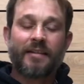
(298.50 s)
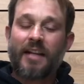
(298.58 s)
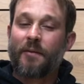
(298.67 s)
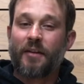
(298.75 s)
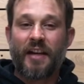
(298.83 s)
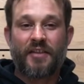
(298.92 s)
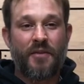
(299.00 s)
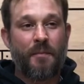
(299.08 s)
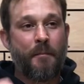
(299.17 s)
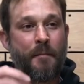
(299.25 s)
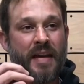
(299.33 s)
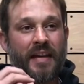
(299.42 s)
definitely
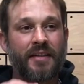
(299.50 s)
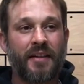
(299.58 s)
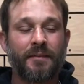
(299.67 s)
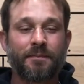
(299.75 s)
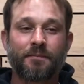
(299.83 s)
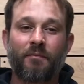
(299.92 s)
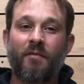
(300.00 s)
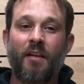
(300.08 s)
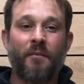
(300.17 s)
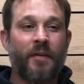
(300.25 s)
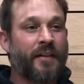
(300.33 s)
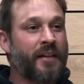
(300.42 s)
catching mint,
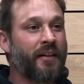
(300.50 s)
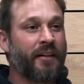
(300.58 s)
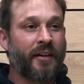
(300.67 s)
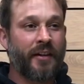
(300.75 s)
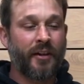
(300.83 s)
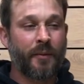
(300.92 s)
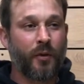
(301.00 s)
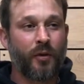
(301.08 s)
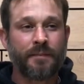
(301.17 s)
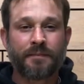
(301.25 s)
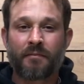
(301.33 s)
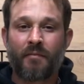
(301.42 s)
vanilla
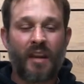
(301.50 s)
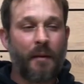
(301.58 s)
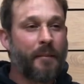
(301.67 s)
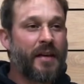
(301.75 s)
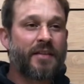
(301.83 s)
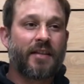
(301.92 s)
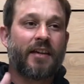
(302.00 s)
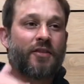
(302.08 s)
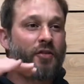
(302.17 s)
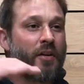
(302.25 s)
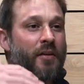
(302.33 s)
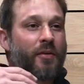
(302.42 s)
caramel. Mint's
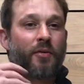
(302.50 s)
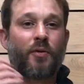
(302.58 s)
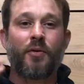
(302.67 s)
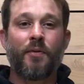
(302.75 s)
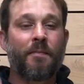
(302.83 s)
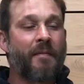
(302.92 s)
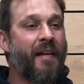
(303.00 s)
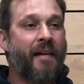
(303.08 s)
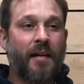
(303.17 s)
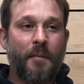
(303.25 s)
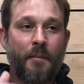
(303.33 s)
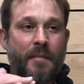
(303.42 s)
getting drugged through,
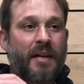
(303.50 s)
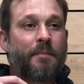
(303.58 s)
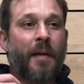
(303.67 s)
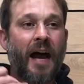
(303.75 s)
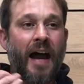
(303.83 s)
mid